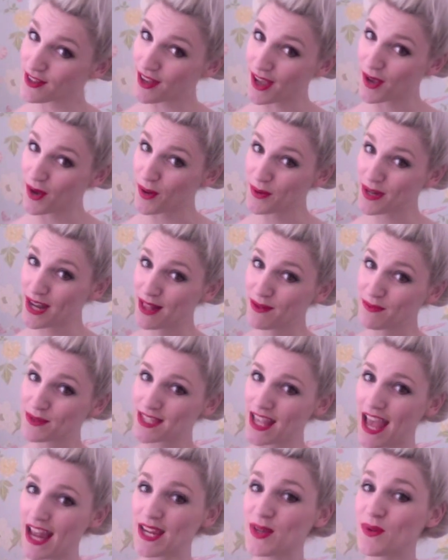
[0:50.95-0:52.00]
I hope it helps.
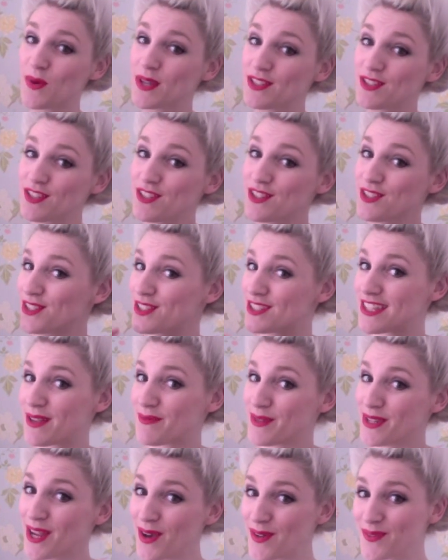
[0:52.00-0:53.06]
Any questions, just
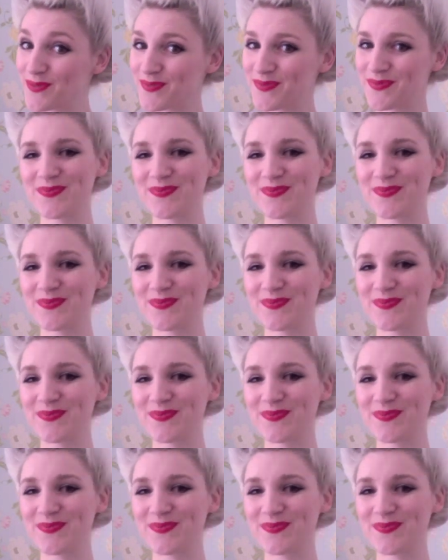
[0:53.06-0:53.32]
let me know.